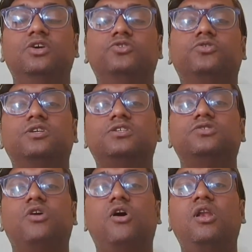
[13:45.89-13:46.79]
So this is
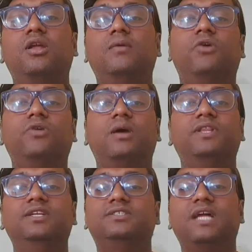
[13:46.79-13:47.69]
all
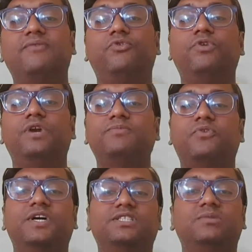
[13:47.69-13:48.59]
about, these 4 types
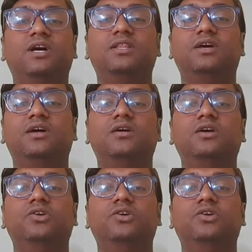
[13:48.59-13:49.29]
of customer there.